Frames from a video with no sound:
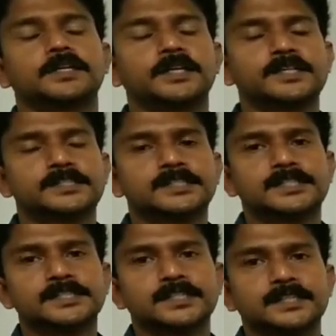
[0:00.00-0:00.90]
Next,
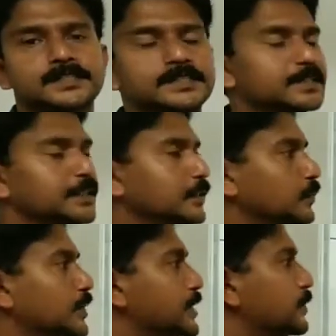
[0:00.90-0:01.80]
let us
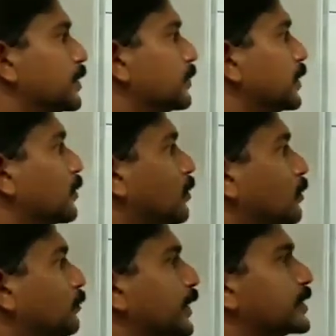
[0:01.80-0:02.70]
understand what is meant by
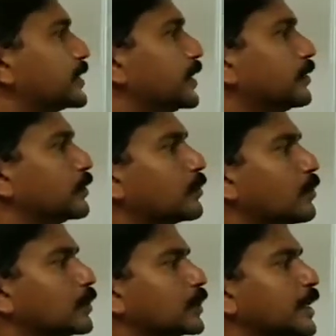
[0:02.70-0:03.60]
convex and
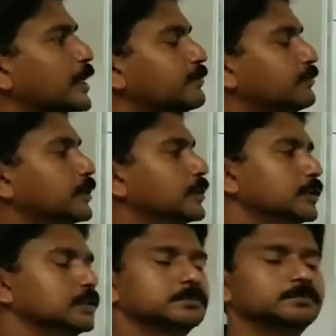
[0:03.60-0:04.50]
concave
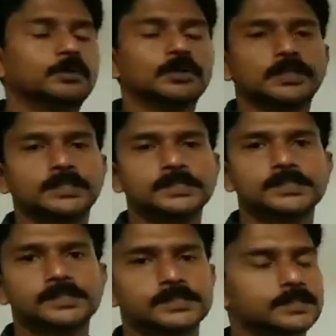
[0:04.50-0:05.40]

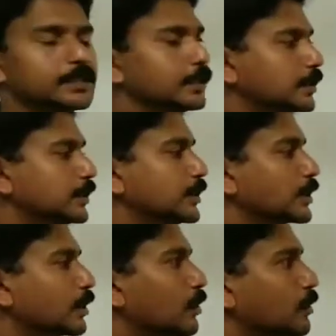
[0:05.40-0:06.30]
polygons.
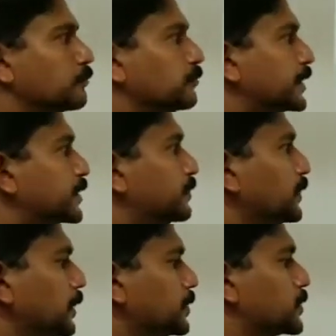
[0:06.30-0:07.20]
Convex
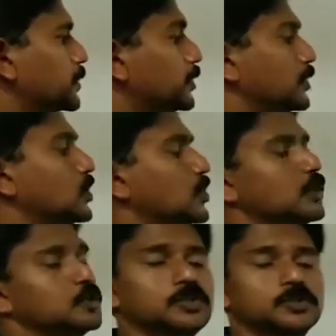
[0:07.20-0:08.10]
means
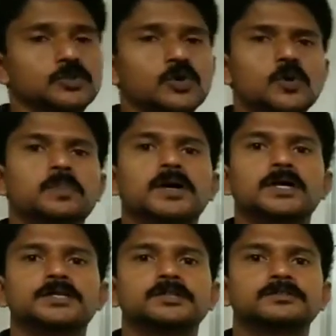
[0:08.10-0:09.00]
no
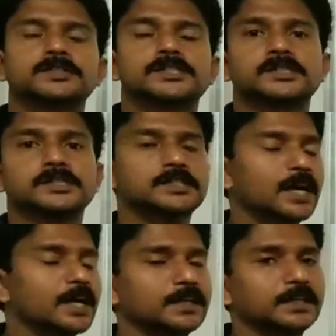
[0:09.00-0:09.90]
part of its
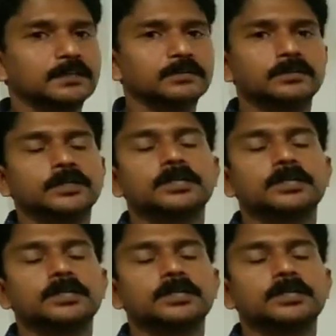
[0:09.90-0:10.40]
diagonal